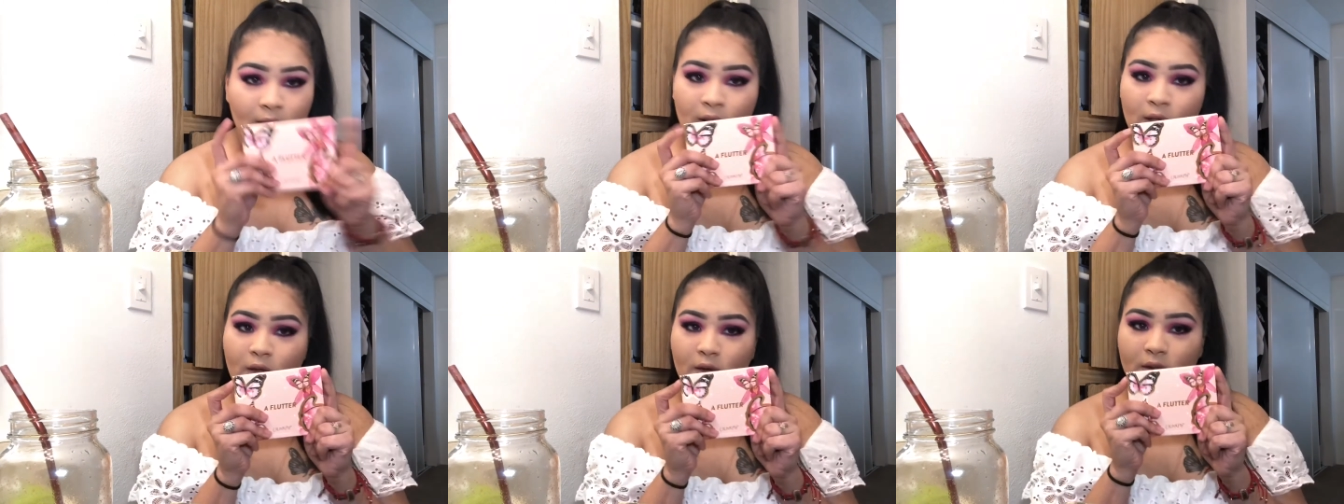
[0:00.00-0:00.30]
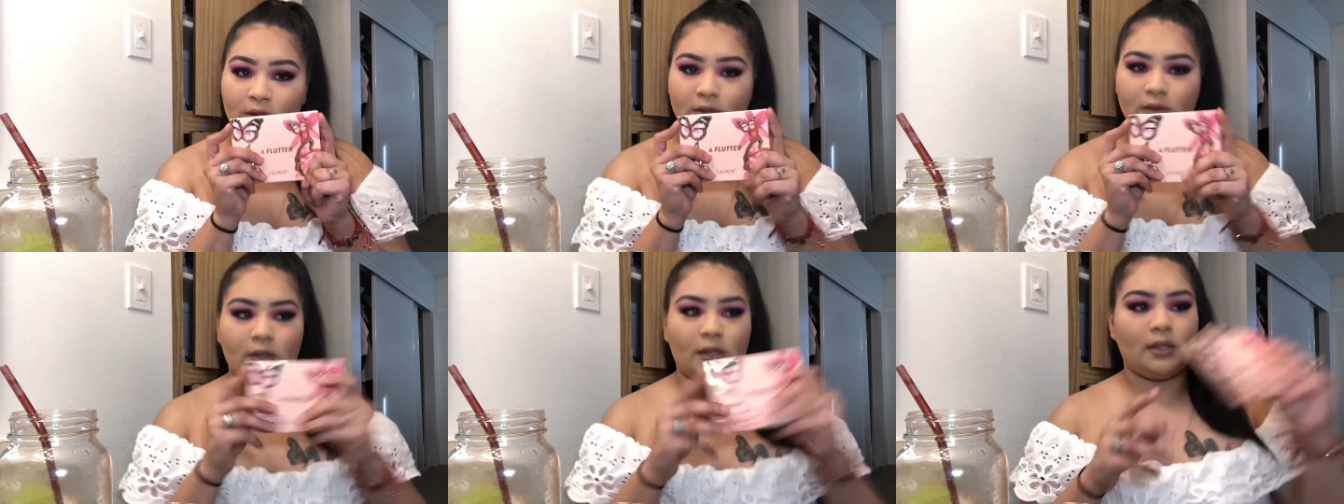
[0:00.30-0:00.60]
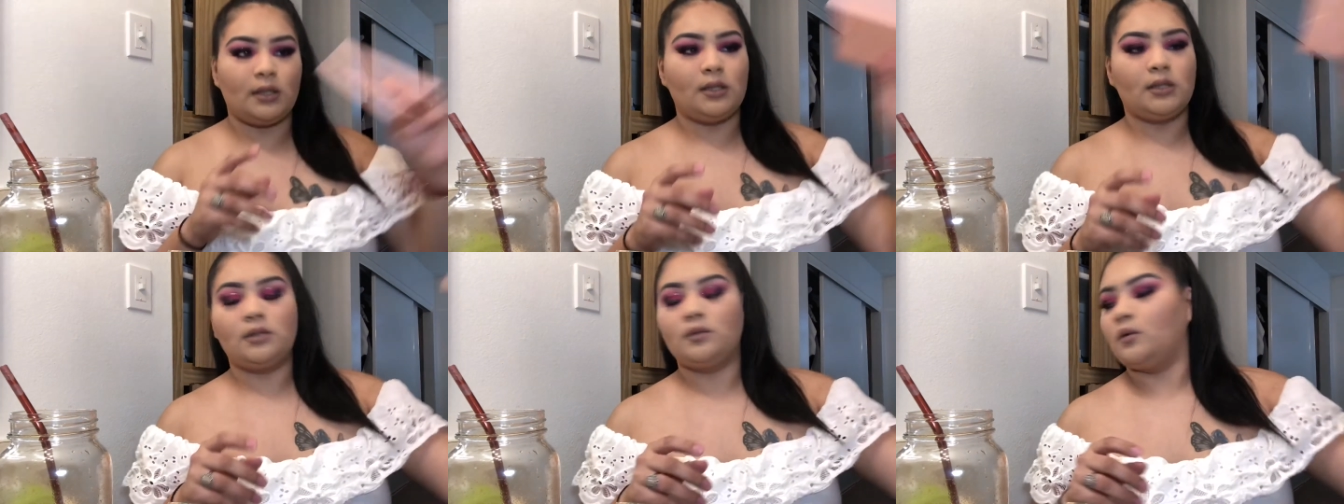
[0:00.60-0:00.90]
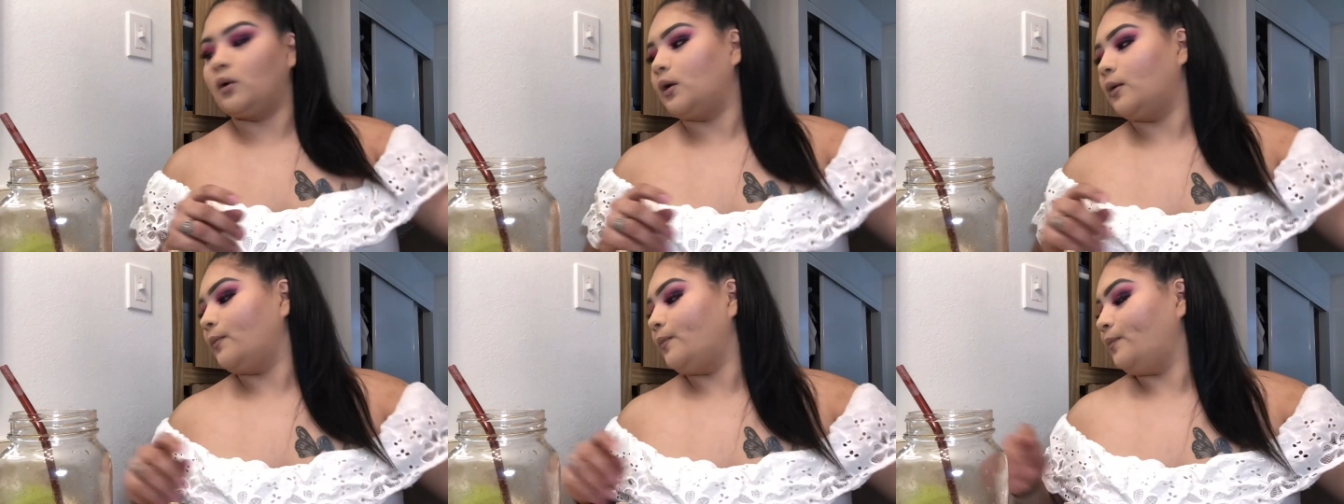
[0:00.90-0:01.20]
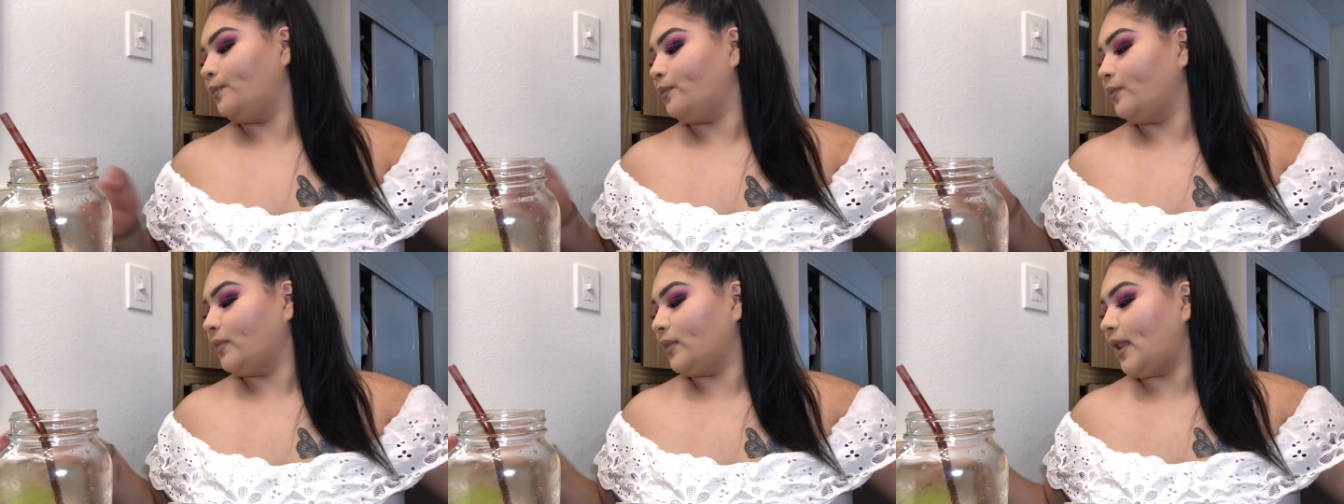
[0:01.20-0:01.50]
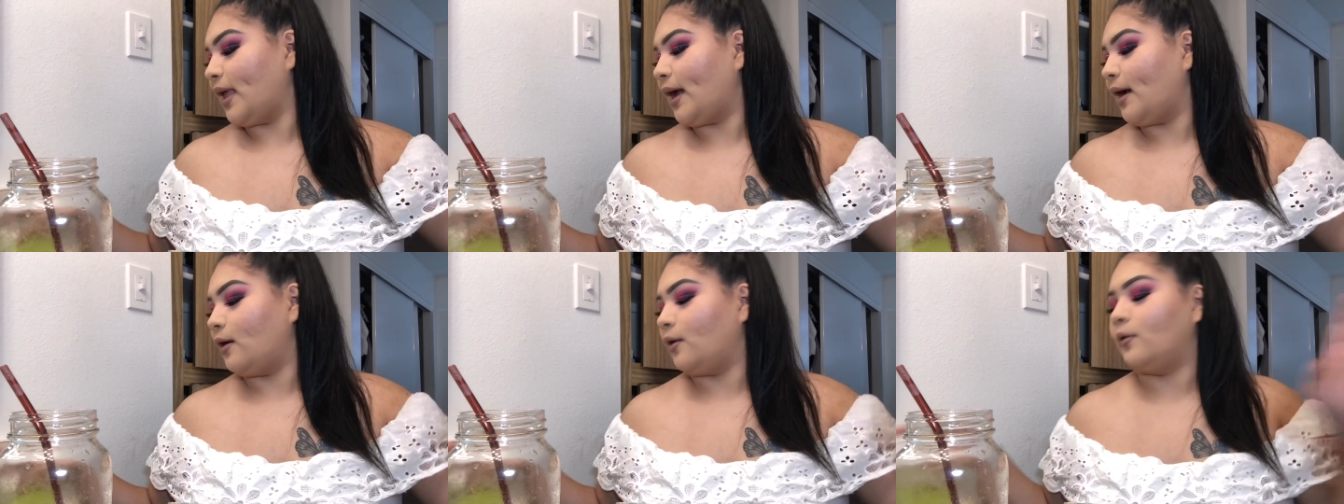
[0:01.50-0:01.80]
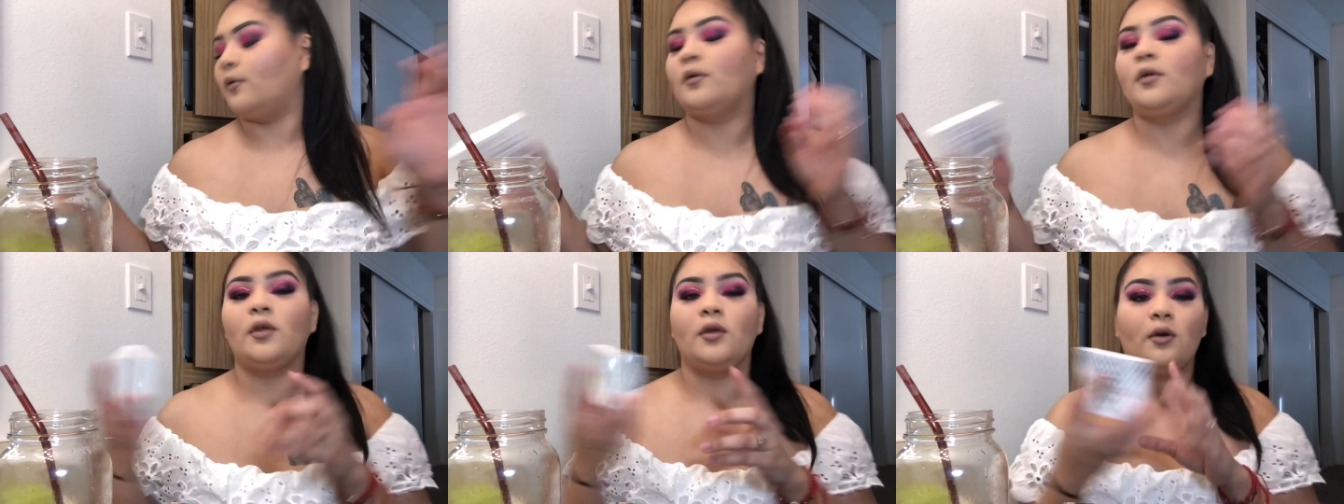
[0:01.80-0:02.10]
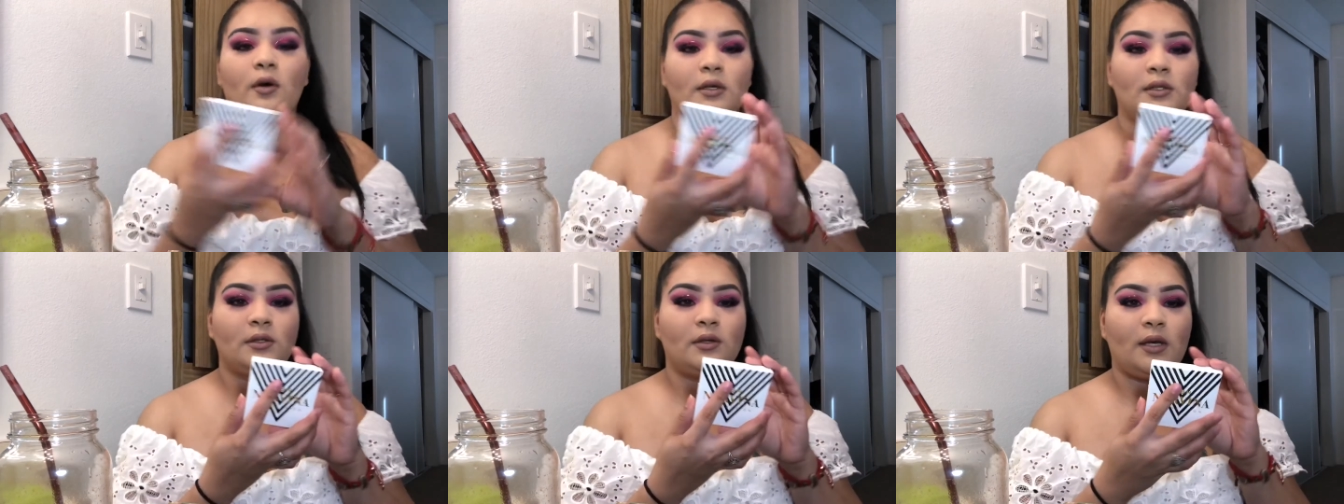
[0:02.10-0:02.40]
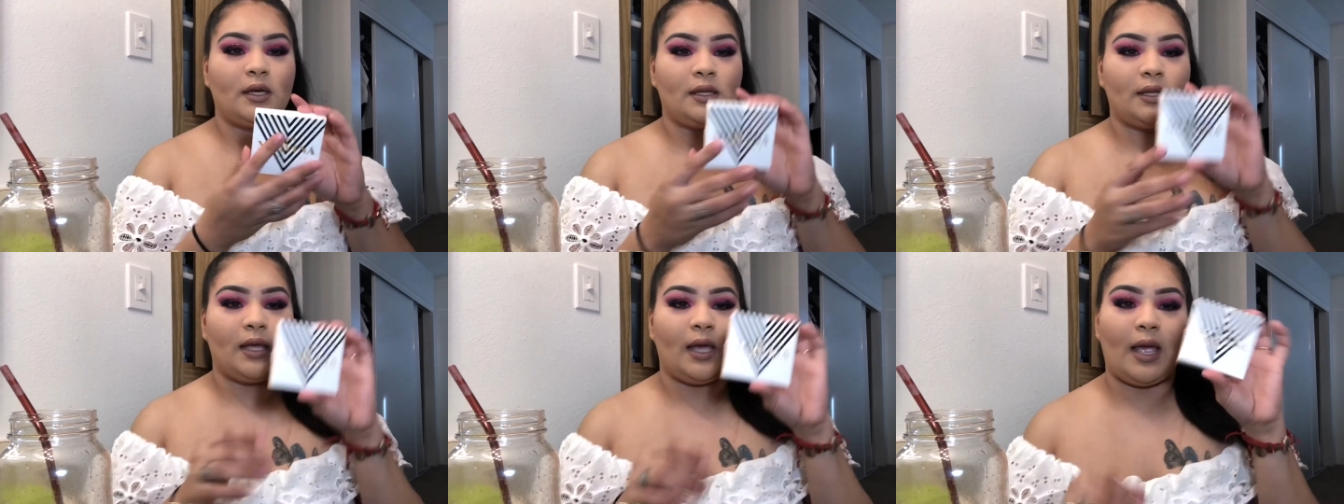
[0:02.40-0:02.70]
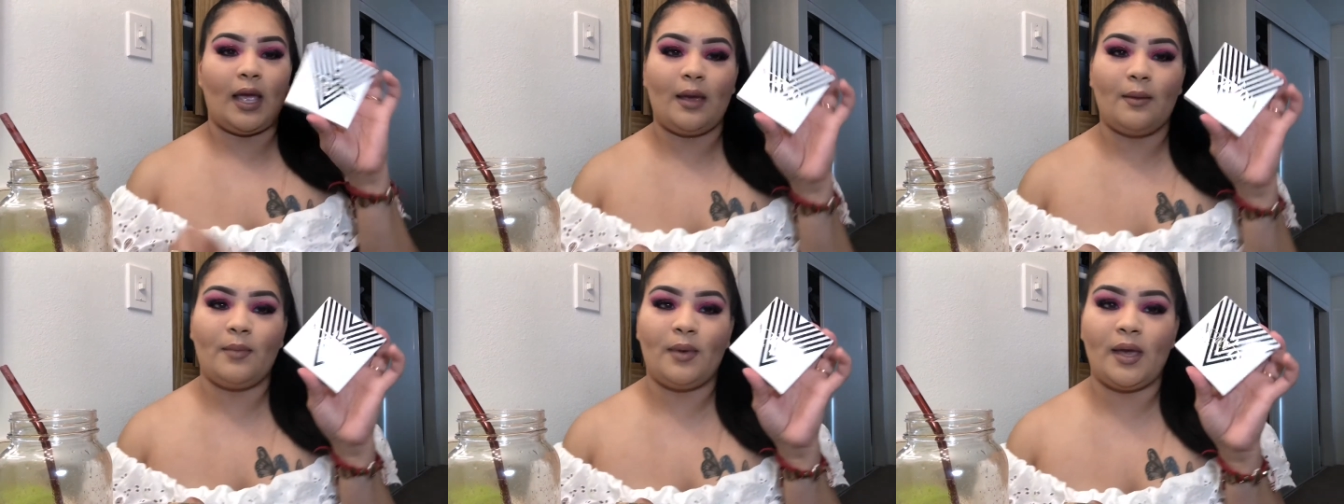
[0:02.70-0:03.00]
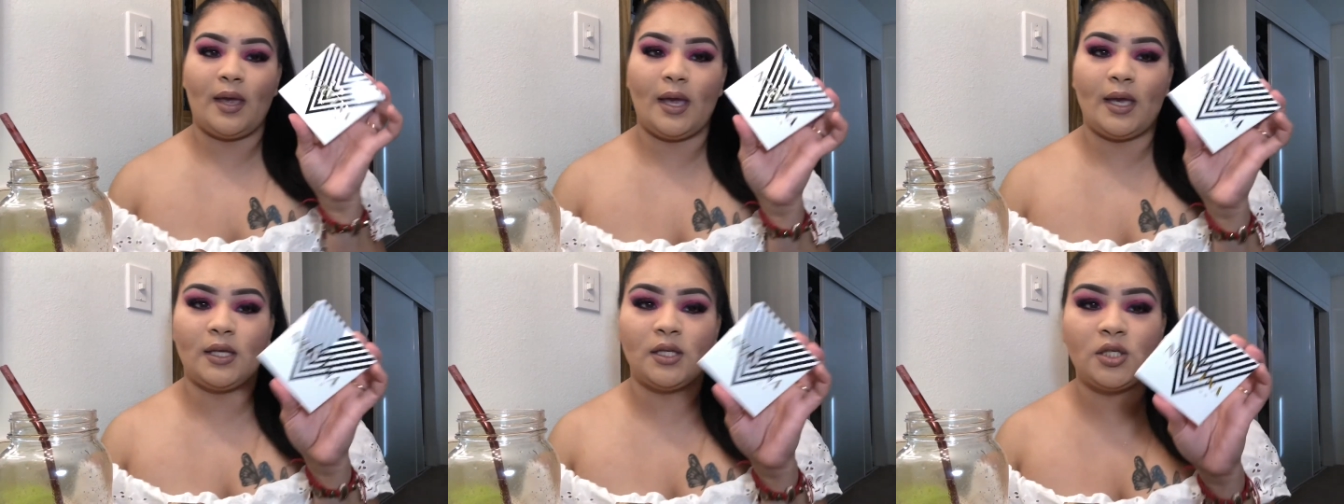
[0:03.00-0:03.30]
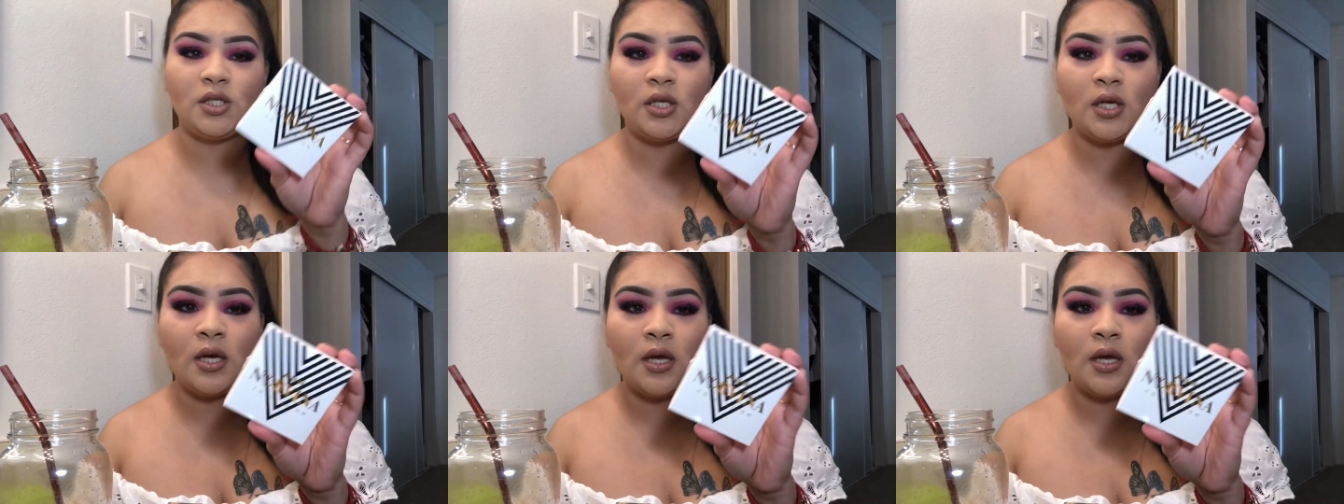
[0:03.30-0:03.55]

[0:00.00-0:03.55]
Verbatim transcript: you also get this one. Now, you also get the ABH